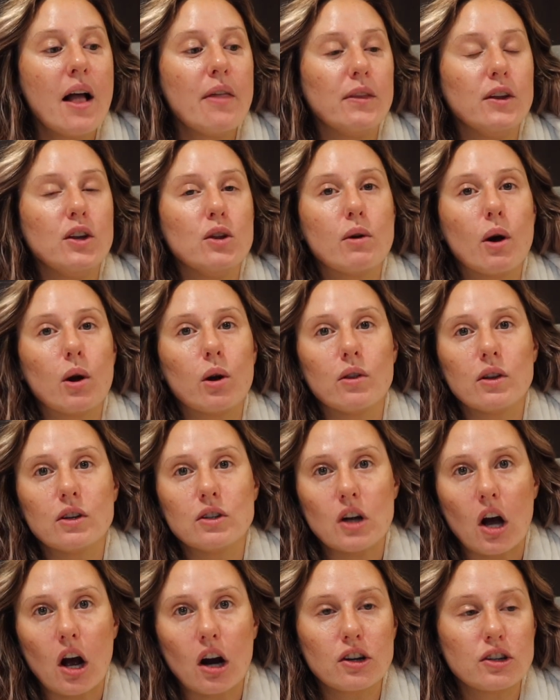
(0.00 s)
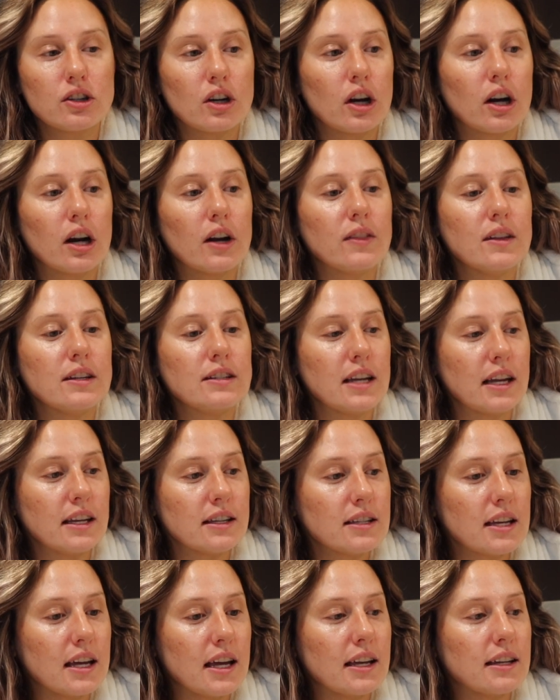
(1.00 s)
Then you go to the doctor, the
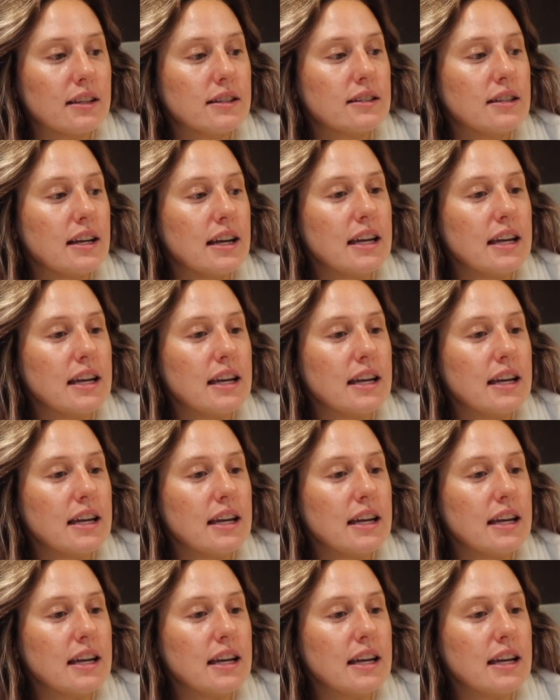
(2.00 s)
dentist,